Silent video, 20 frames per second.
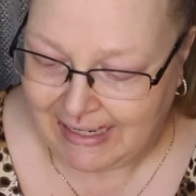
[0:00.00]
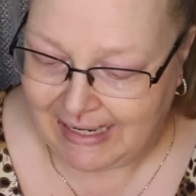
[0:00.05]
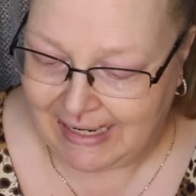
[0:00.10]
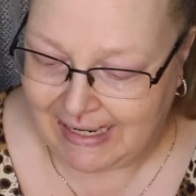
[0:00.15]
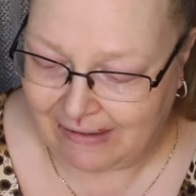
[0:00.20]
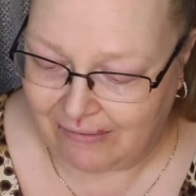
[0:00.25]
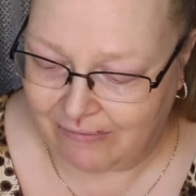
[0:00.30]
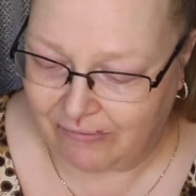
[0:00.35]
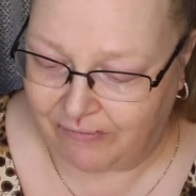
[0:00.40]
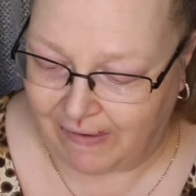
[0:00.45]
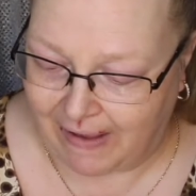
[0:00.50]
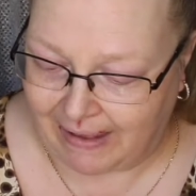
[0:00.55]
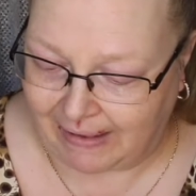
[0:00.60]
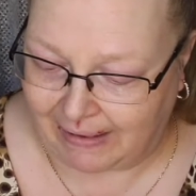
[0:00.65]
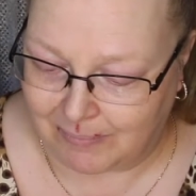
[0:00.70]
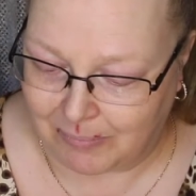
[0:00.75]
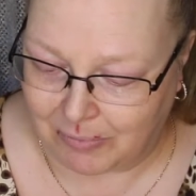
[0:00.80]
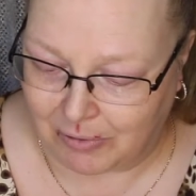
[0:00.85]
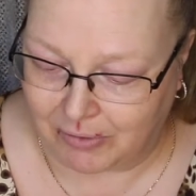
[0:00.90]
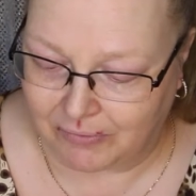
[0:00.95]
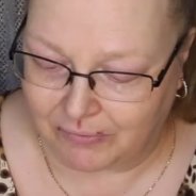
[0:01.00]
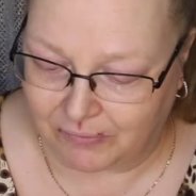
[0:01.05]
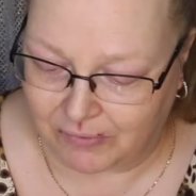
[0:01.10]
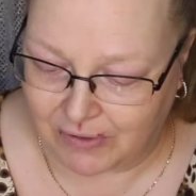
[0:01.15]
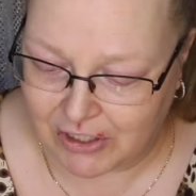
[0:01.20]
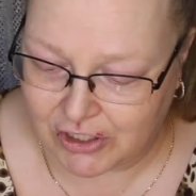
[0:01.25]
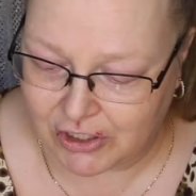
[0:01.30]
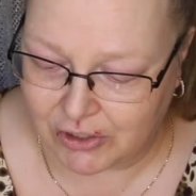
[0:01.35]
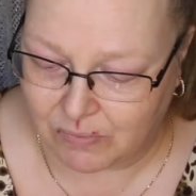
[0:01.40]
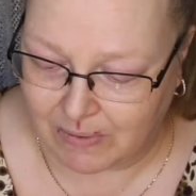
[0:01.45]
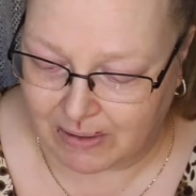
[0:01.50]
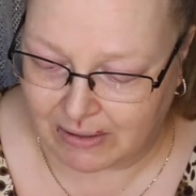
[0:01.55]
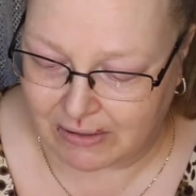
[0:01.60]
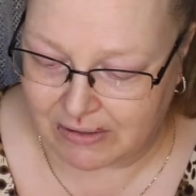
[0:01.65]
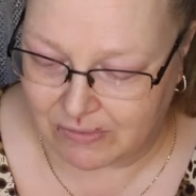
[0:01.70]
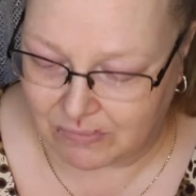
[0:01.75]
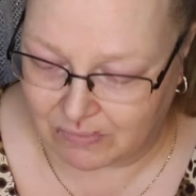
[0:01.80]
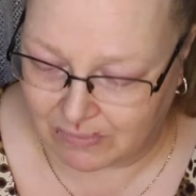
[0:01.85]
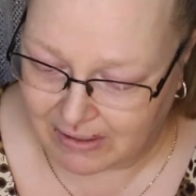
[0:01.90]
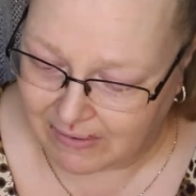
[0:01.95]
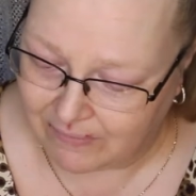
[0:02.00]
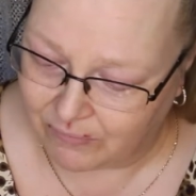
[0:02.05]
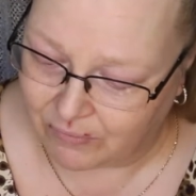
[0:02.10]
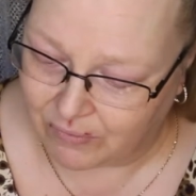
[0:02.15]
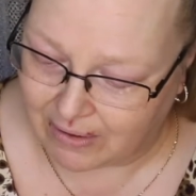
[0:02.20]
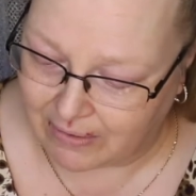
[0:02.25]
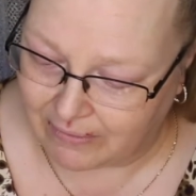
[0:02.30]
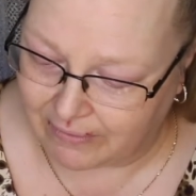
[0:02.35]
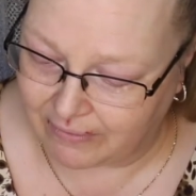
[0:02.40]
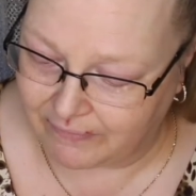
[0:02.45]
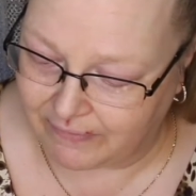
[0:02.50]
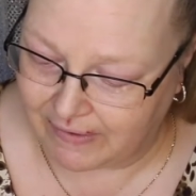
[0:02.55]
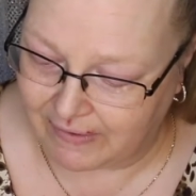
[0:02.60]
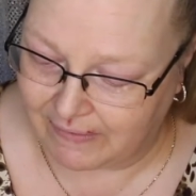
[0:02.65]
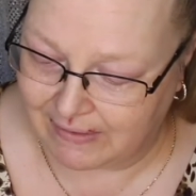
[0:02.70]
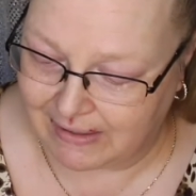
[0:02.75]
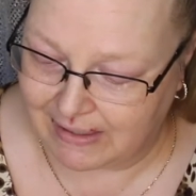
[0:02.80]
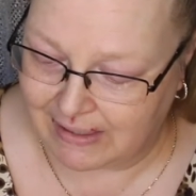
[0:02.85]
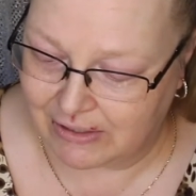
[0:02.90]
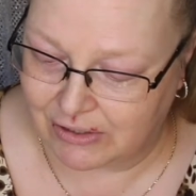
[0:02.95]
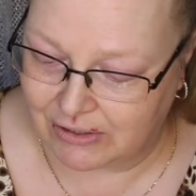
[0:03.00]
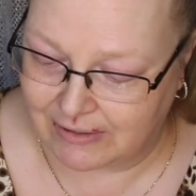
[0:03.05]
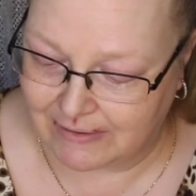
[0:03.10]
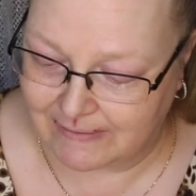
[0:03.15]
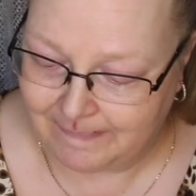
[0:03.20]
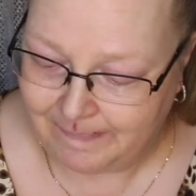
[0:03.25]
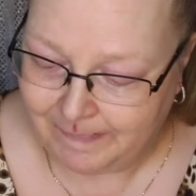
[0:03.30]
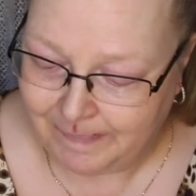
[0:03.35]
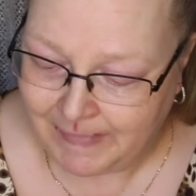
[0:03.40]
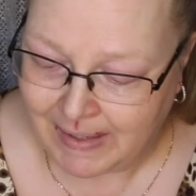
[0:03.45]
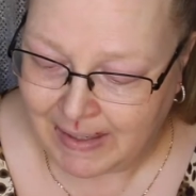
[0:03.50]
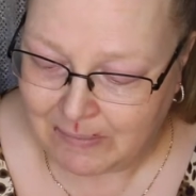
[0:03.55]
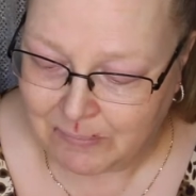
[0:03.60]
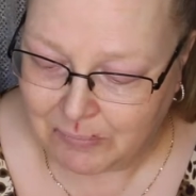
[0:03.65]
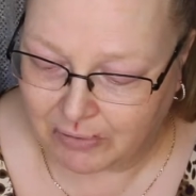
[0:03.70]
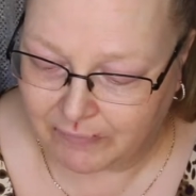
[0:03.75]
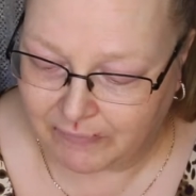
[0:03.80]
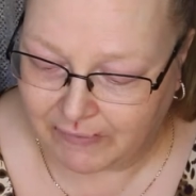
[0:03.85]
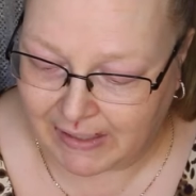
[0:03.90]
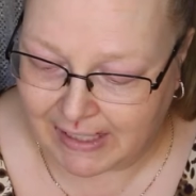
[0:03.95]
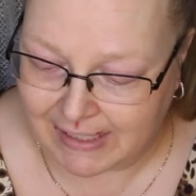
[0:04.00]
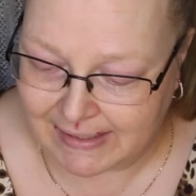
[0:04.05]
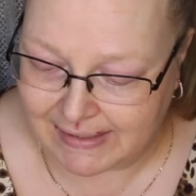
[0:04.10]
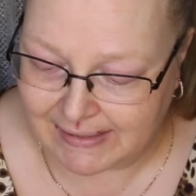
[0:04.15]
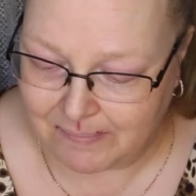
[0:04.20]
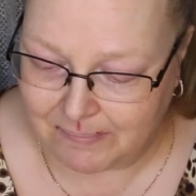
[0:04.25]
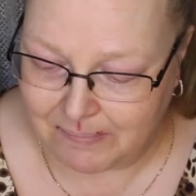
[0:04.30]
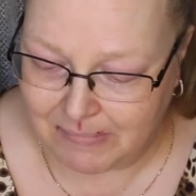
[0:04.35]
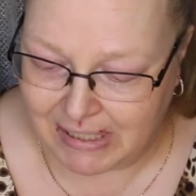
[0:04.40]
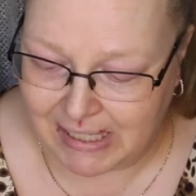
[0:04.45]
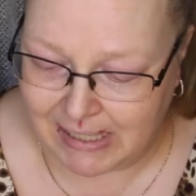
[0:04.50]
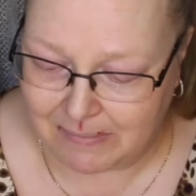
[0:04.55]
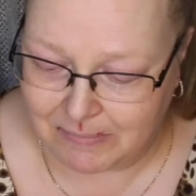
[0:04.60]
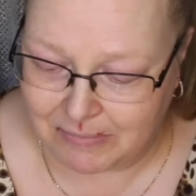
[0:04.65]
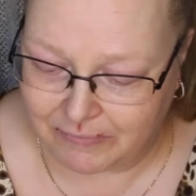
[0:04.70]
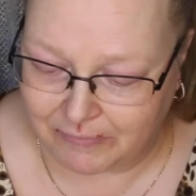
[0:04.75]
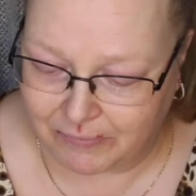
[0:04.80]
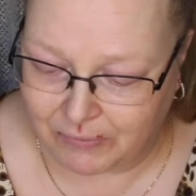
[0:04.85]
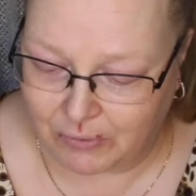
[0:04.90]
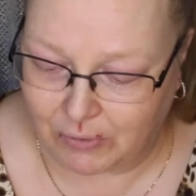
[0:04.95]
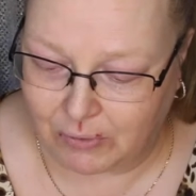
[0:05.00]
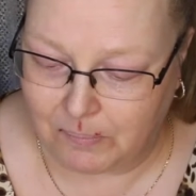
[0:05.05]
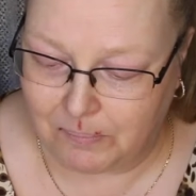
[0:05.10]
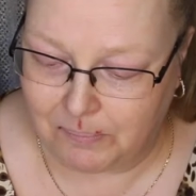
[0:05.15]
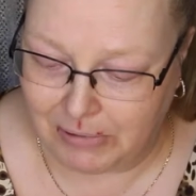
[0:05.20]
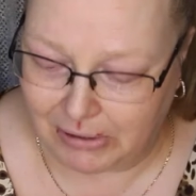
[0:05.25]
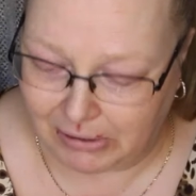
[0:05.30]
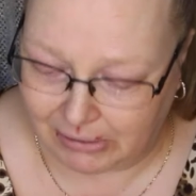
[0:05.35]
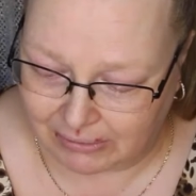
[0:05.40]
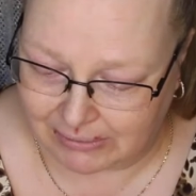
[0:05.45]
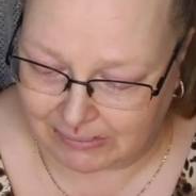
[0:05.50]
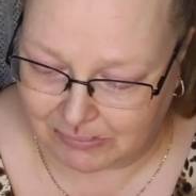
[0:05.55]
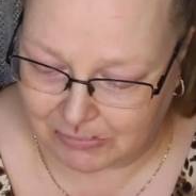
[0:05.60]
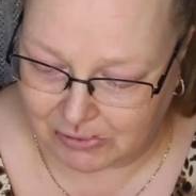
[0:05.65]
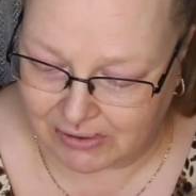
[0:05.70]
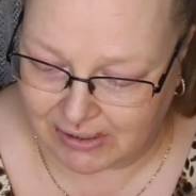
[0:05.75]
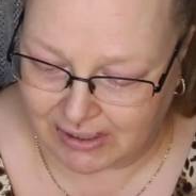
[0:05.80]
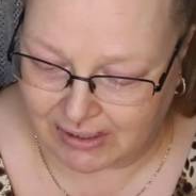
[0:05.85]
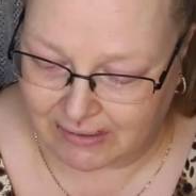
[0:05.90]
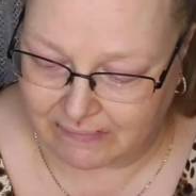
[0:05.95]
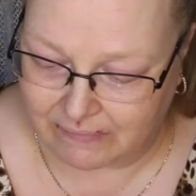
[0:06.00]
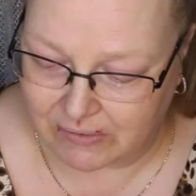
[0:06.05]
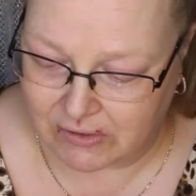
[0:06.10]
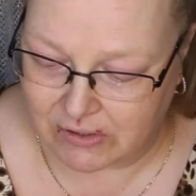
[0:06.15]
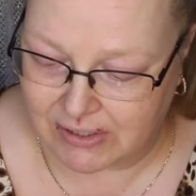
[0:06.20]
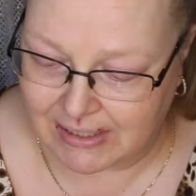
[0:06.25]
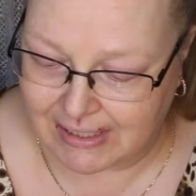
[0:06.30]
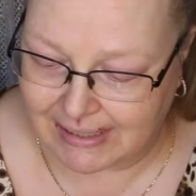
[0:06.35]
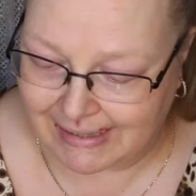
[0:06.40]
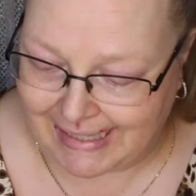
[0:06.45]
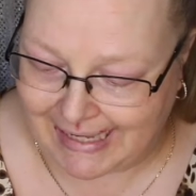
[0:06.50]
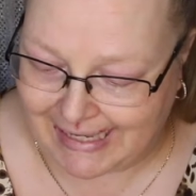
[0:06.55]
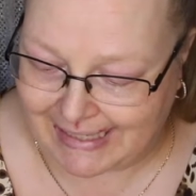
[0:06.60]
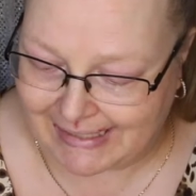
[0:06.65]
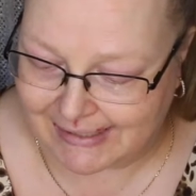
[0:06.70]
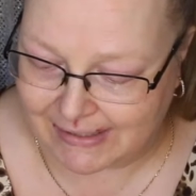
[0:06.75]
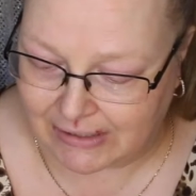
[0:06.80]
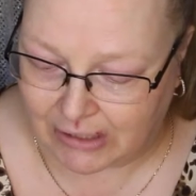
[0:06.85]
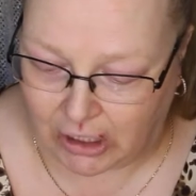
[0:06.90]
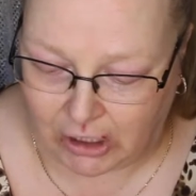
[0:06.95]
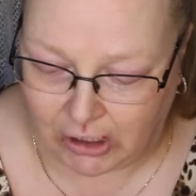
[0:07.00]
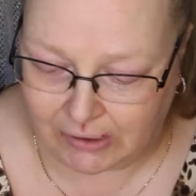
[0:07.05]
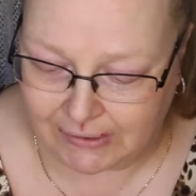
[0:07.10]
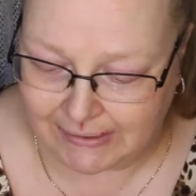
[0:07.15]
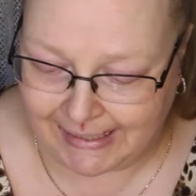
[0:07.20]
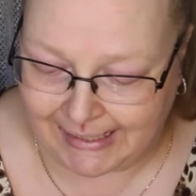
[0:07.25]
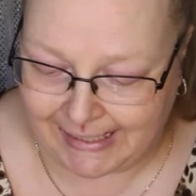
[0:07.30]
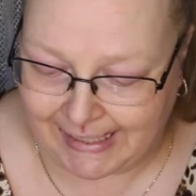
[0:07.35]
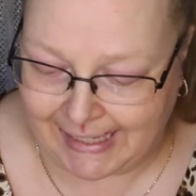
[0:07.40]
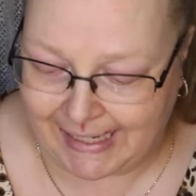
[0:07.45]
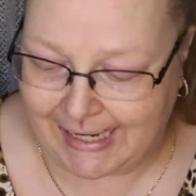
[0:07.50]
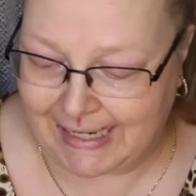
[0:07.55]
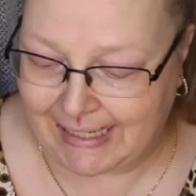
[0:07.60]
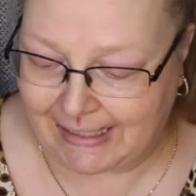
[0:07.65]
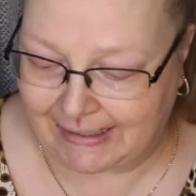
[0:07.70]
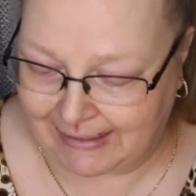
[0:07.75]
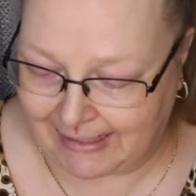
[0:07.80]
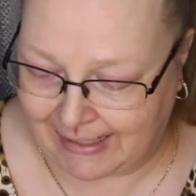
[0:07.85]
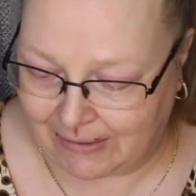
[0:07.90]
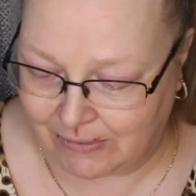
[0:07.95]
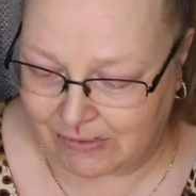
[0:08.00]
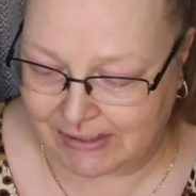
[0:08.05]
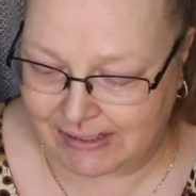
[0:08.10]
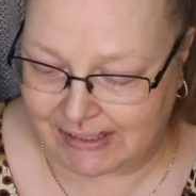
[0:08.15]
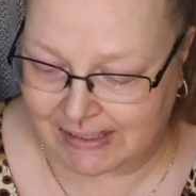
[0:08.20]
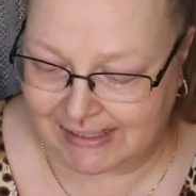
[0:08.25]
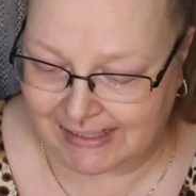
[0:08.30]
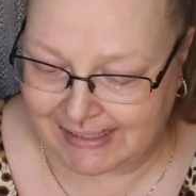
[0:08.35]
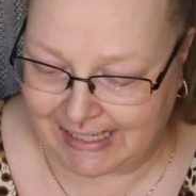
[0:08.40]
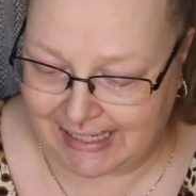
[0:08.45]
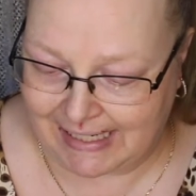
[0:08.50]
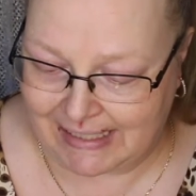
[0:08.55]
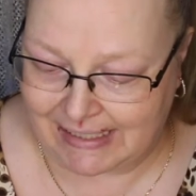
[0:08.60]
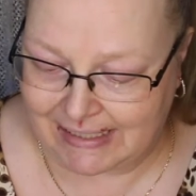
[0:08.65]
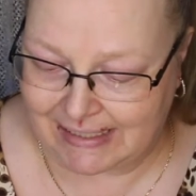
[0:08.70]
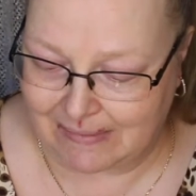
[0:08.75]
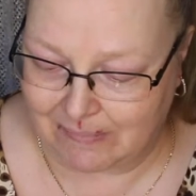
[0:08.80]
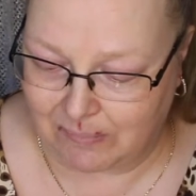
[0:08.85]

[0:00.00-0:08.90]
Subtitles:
Infallible fresh wear 24-hour foundation provides medium to full buildable coverage that lasts all day and allows the skin to